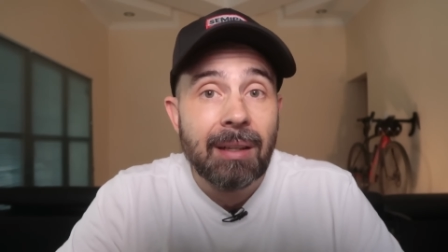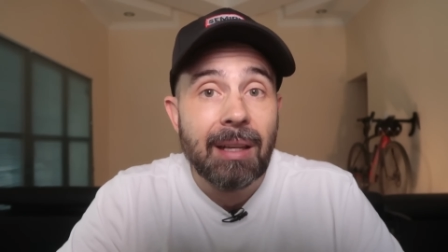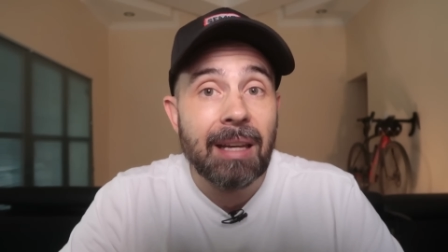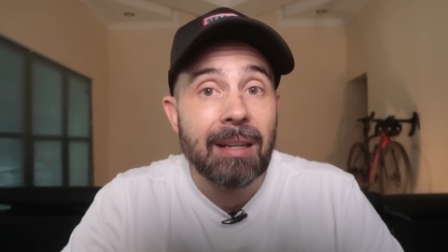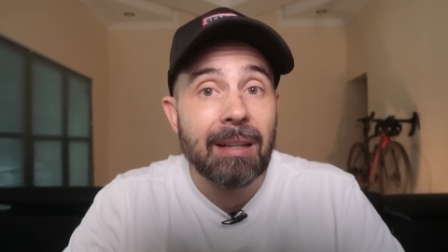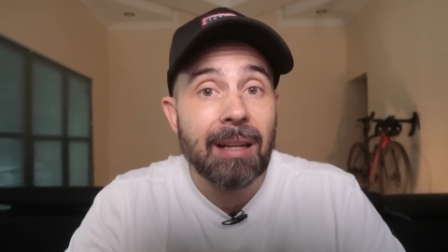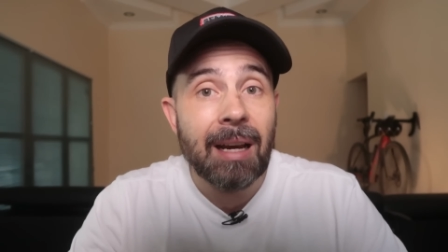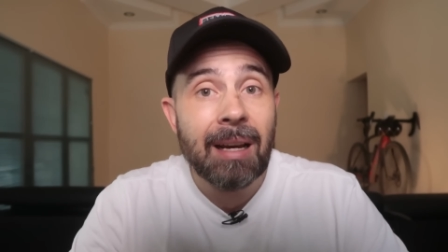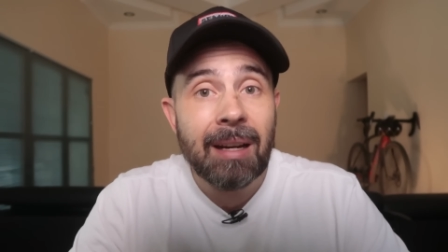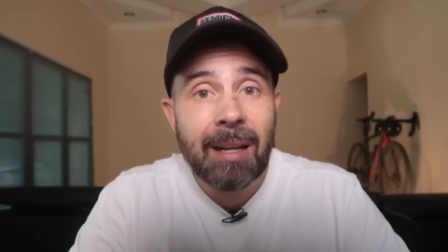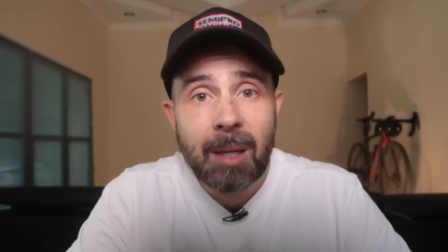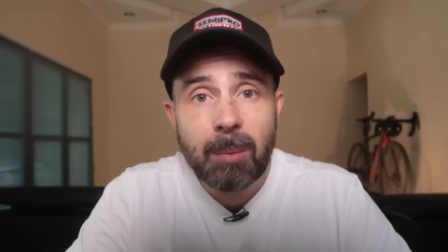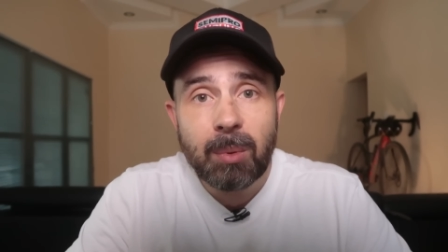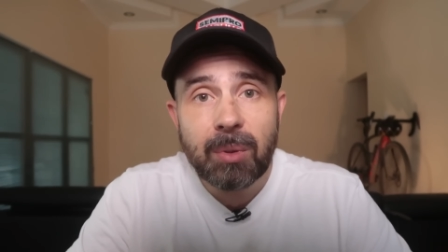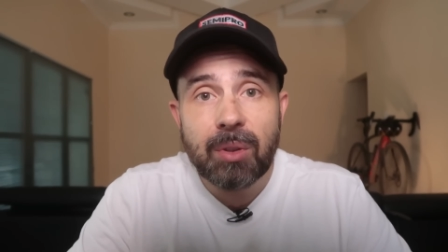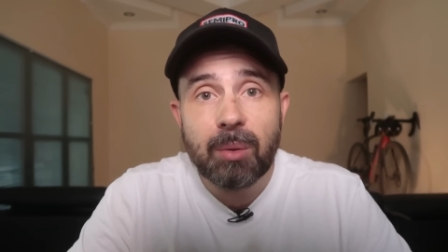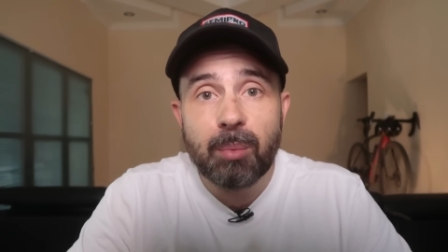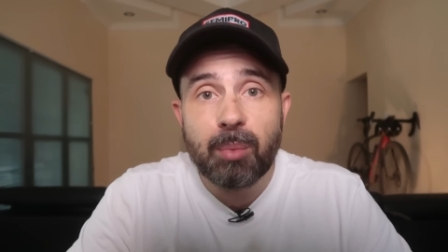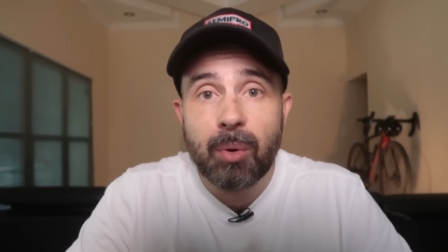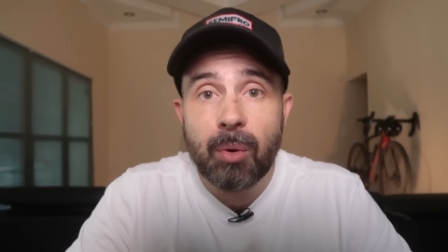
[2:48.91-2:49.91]
and unable
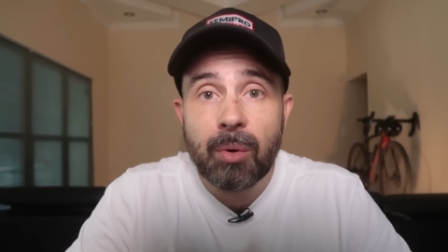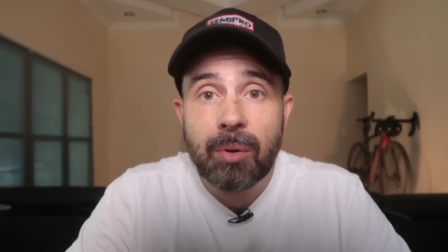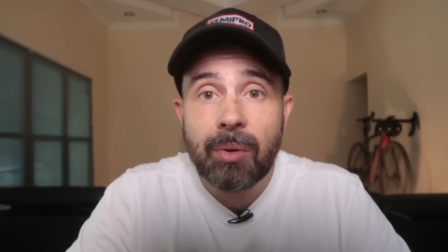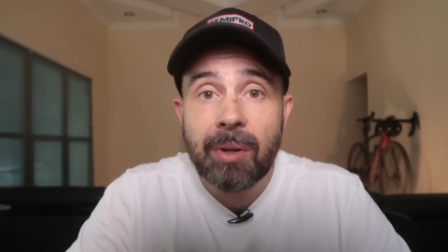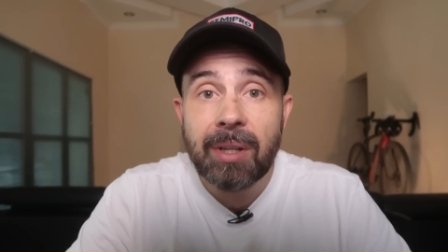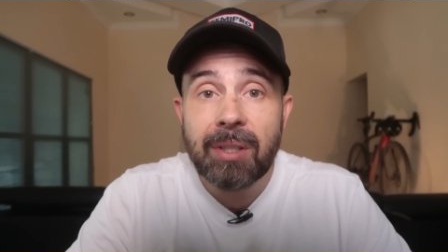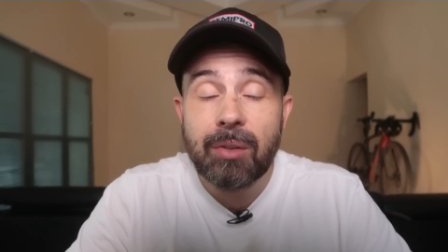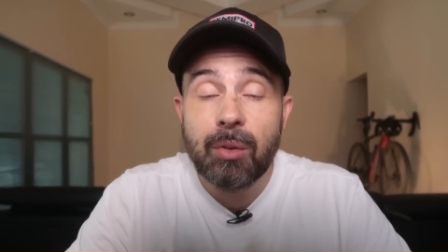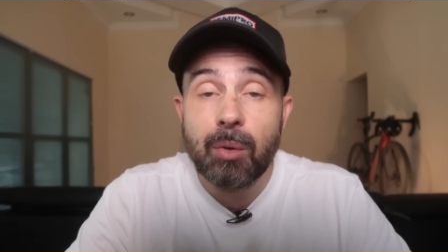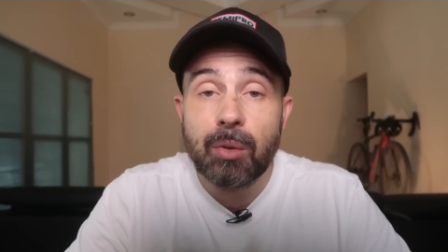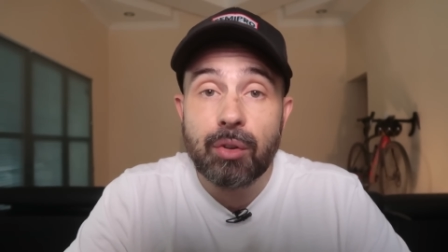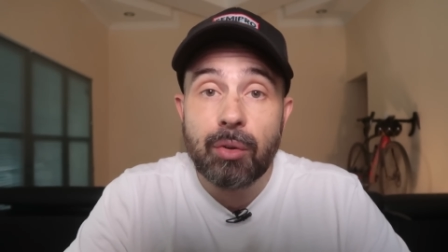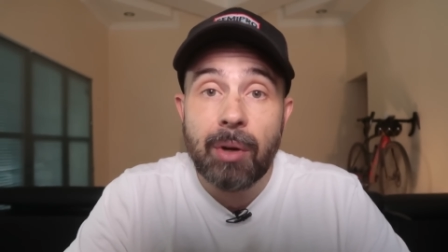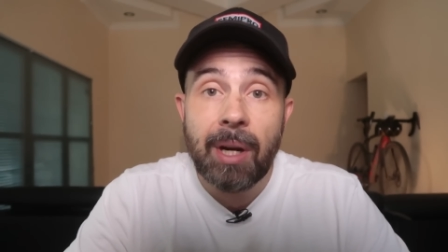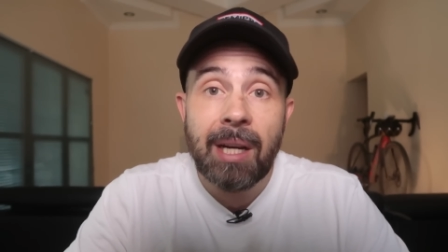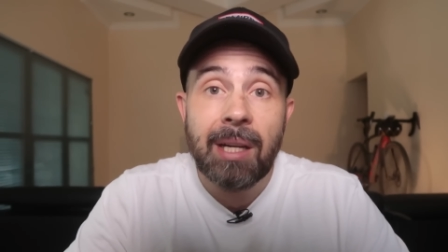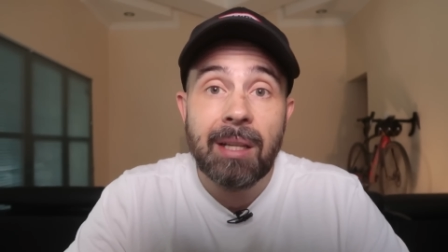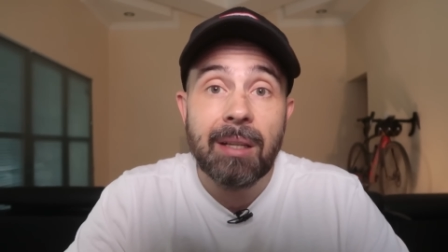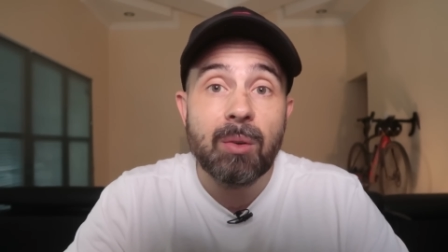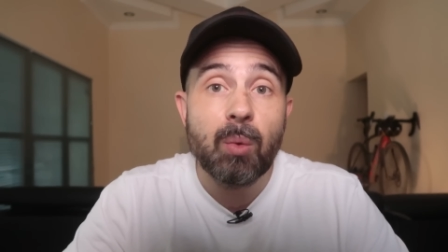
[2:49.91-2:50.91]
to progress your
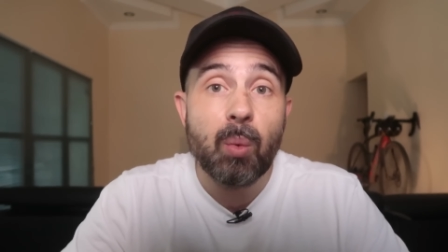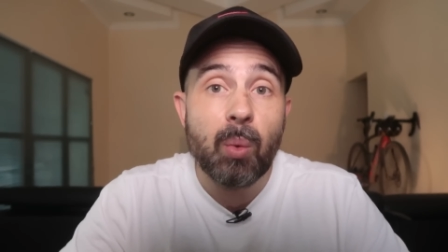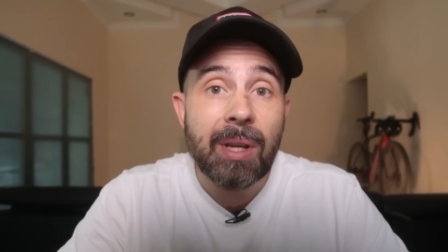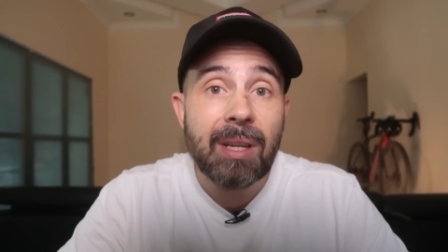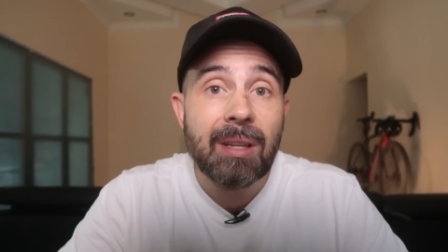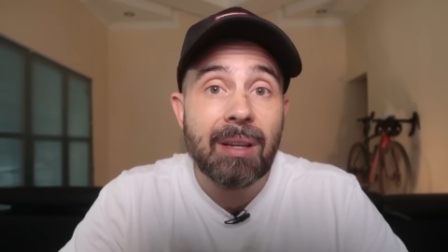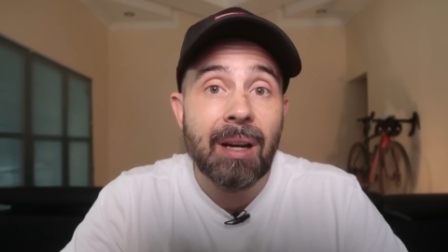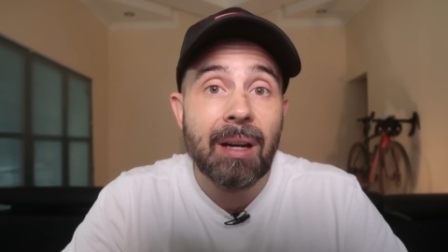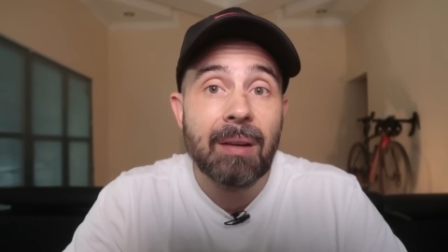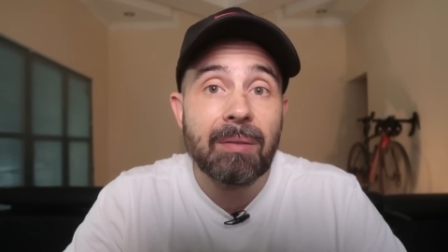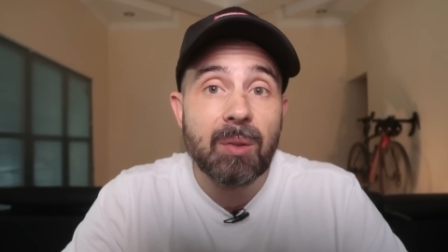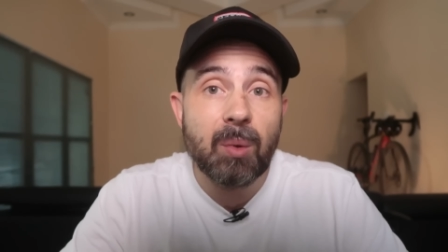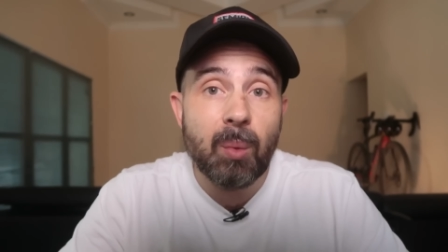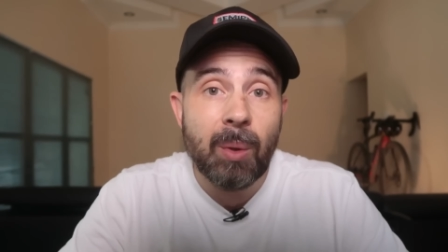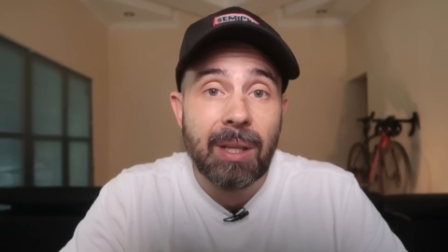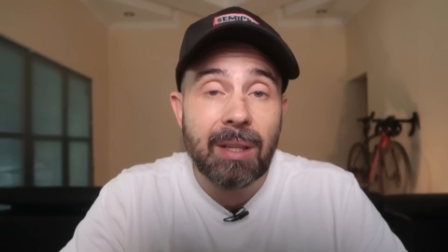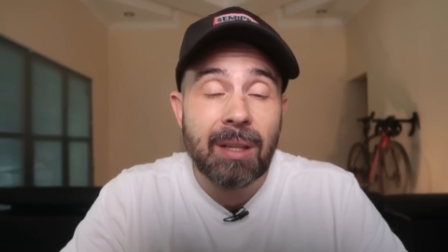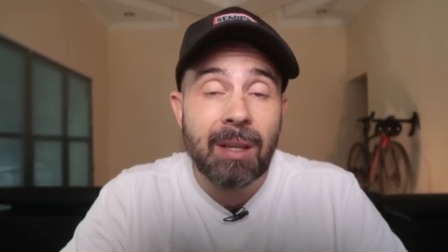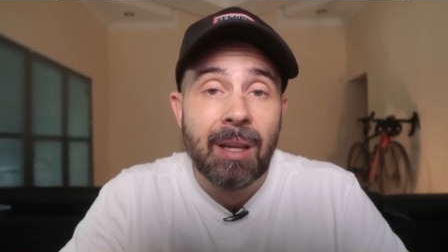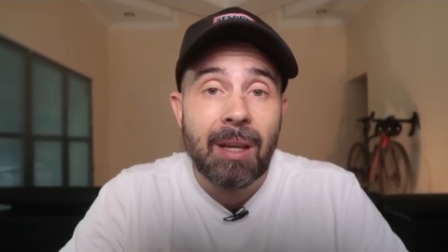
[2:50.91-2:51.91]
training week after
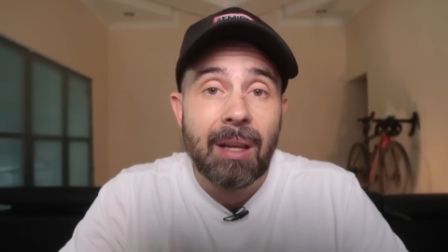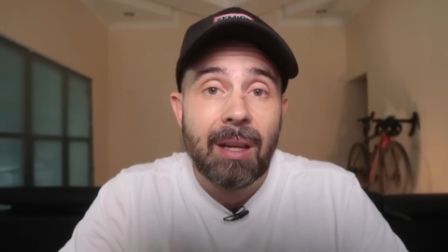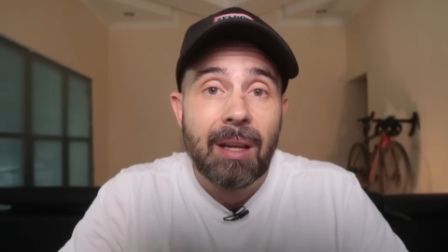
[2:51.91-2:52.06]
week.